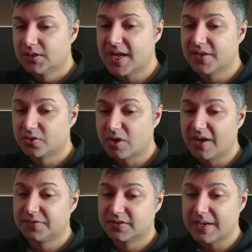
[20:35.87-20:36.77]
Now, this
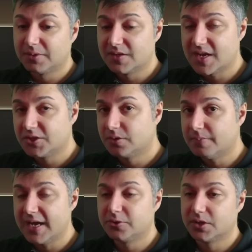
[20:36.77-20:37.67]
graft stabilization
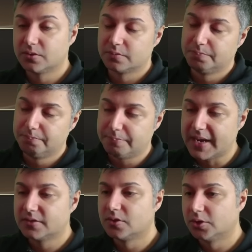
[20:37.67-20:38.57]
matrix was
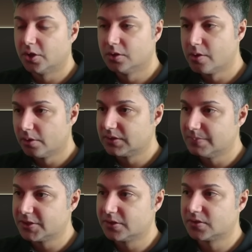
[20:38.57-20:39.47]
based on her loyalty
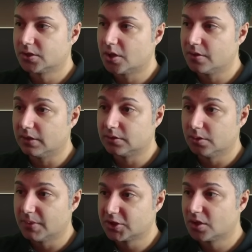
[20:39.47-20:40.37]
mission, so don't think too
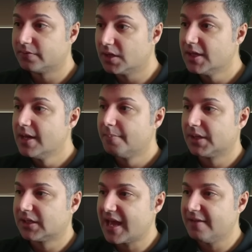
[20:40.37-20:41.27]
much of it, but
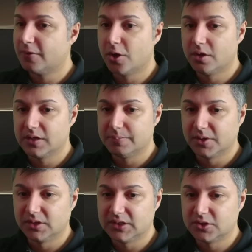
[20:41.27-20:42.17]
it gave her the
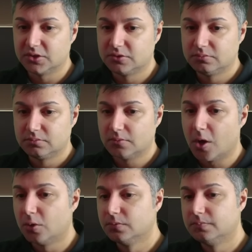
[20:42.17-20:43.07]
ability to
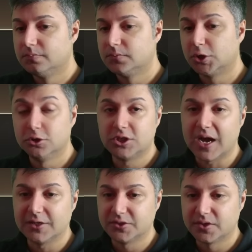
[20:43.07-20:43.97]
hold 2
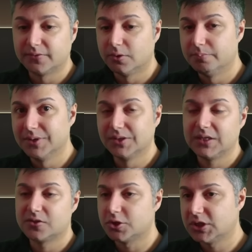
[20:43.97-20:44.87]
charges of her ability,
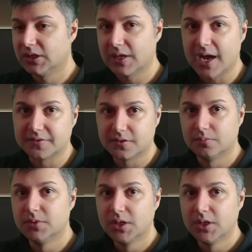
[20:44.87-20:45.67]
so she can cast them